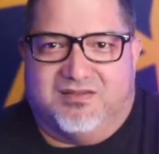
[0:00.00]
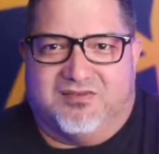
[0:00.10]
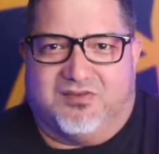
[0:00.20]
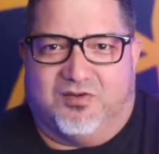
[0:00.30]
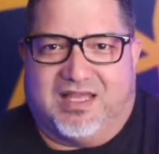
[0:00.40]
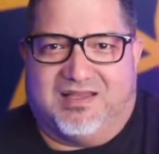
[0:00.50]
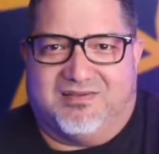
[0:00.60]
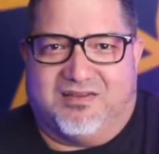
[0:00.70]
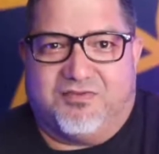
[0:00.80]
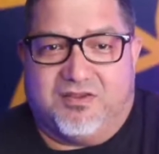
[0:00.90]
So
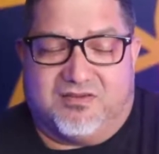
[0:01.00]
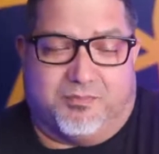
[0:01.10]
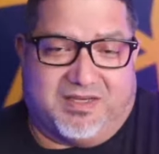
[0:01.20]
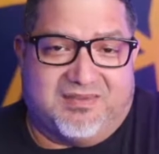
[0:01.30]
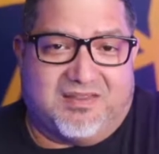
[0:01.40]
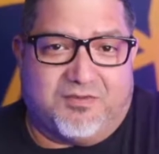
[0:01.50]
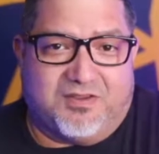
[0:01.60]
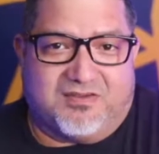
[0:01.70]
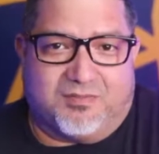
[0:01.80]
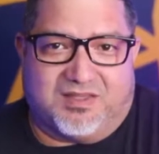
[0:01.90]
that's definitely but it's
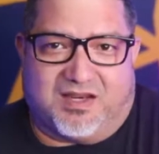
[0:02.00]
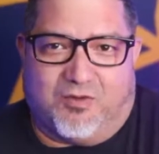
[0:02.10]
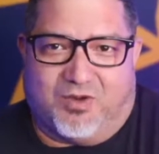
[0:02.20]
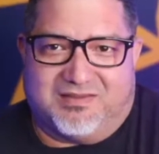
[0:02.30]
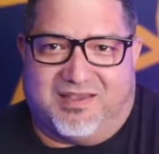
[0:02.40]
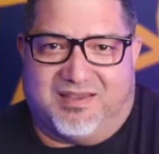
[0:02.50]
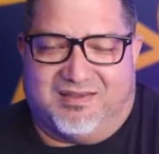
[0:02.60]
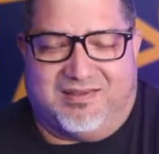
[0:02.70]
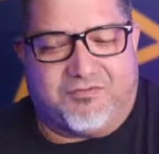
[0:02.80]
definitely something that I want to hit.